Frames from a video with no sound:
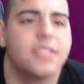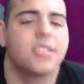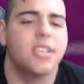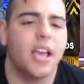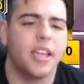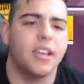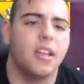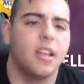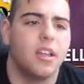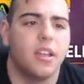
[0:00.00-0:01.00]
second.
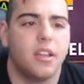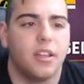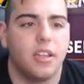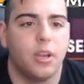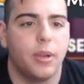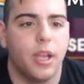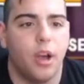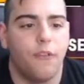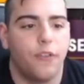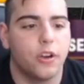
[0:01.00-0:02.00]
Here we
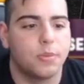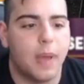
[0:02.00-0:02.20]
go. First